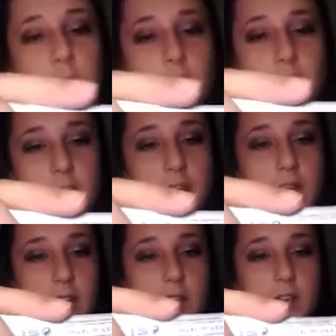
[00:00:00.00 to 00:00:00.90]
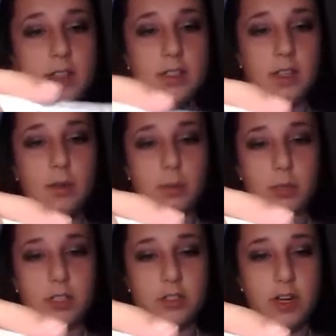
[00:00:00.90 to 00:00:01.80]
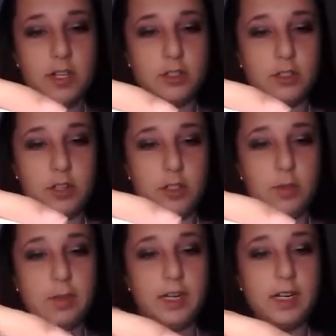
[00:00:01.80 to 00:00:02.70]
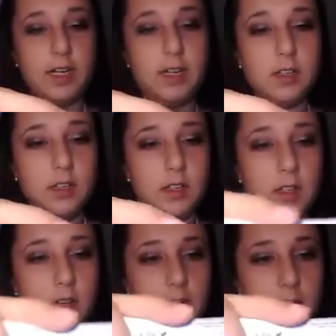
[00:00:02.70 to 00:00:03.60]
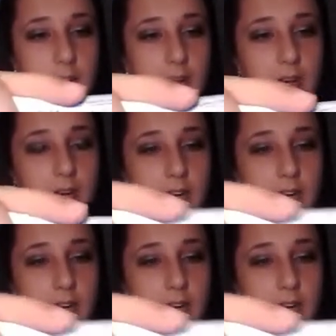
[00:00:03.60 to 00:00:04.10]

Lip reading: Laura Mercier tinted moisturizer illuminating. I